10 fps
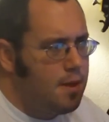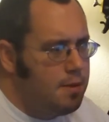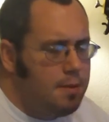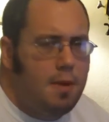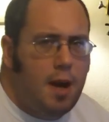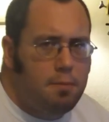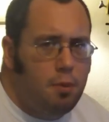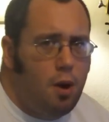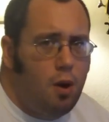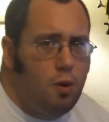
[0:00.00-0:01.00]
The Mac
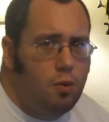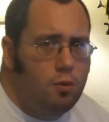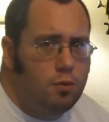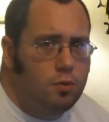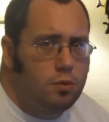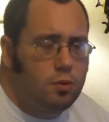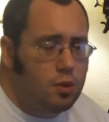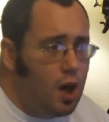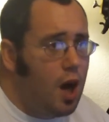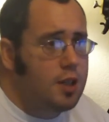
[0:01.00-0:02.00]
Pro
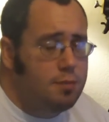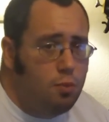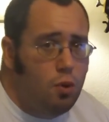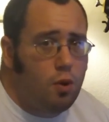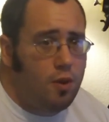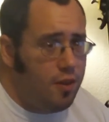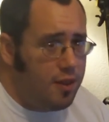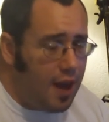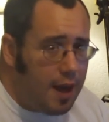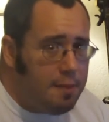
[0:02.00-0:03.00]
cost more than
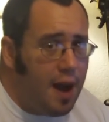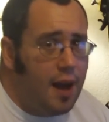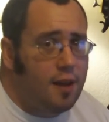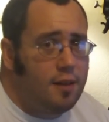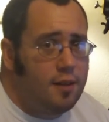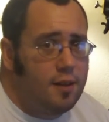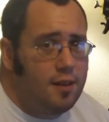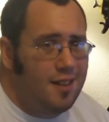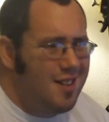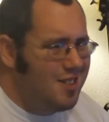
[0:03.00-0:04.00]
the iMac,
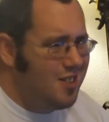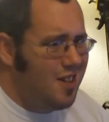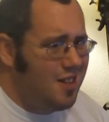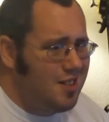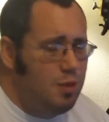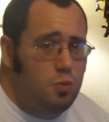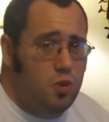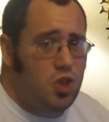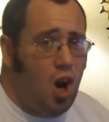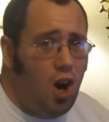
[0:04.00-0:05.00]
so that seems
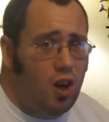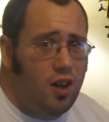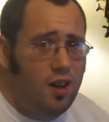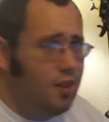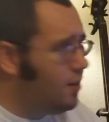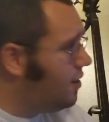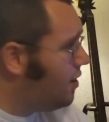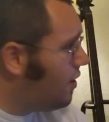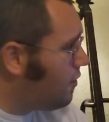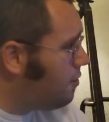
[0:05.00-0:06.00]
retarded
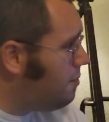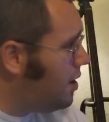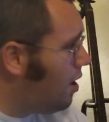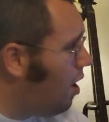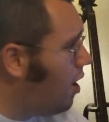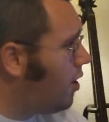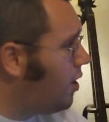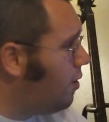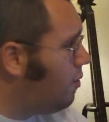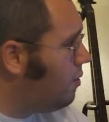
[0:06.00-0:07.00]
for me to
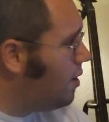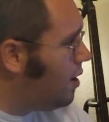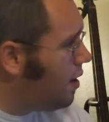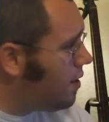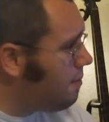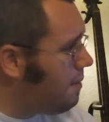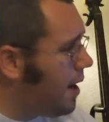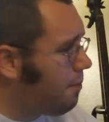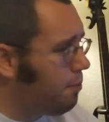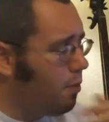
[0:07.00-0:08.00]
argue the
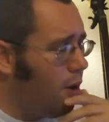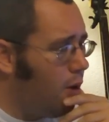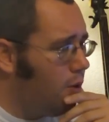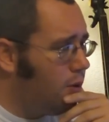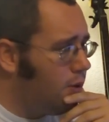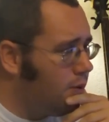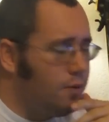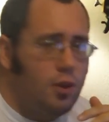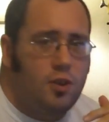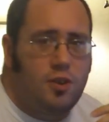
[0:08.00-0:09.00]
Mac Pro
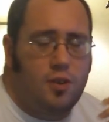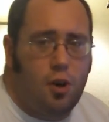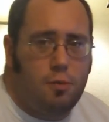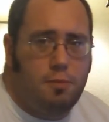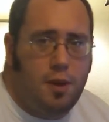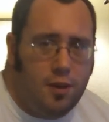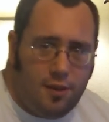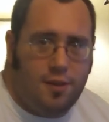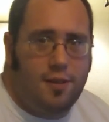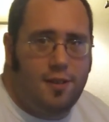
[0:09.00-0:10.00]
versus home built.